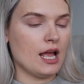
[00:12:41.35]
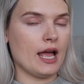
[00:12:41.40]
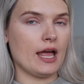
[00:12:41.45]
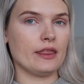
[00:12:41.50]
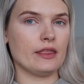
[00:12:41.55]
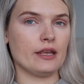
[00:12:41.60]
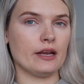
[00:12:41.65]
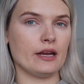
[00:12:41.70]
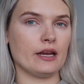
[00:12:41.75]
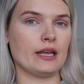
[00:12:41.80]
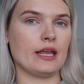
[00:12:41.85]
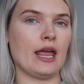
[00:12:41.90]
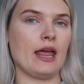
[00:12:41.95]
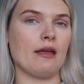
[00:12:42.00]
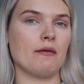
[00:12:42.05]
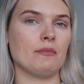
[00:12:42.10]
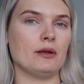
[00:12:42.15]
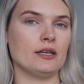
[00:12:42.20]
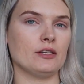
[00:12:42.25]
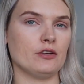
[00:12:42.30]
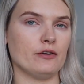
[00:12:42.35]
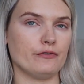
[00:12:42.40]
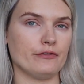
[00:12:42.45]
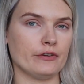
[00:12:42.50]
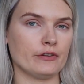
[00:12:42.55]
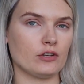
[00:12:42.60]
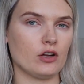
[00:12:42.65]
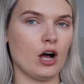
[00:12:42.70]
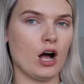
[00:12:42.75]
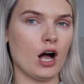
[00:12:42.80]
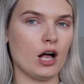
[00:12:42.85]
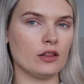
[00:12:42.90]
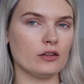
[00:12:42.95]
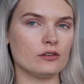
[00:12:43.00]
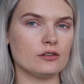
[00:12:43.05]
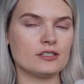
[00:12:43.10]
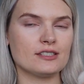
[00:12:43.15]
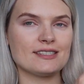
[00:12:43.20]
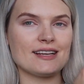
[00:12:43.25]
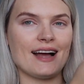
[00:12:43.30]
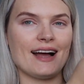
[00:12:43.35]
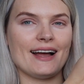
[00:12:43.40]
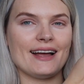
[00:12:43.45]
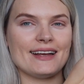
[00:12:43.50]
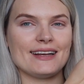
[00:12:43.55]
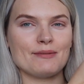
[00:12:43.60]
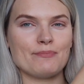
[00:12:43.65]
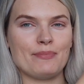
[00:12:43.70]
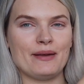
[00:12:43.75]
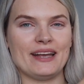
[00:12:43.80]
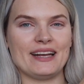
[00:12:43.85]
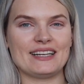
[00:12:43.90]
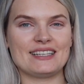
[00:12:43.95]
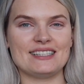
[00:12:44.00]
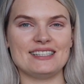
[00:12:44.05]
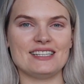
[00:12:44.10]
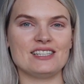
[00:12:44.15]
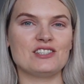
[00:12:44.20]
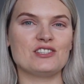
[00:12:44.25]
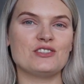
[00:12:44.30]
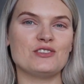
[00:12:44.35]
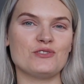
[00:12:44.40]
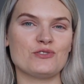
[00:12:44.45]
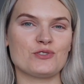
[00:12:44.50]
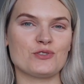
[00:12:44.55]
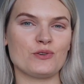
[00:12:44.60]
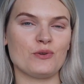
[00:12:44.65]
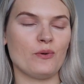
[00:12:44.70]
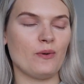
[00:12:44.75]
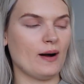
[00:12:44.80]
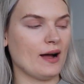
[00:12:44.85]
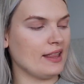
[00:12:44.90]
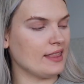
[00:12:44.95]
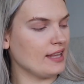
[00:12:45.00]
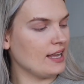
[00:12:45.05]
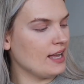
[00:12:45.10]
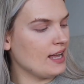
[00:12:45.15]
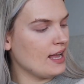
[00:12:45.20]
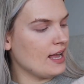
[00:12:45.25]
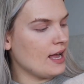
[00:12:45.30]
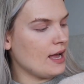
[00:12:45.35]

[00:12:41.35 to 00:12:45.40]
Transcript: And they came in different colors. I picked this neutral one.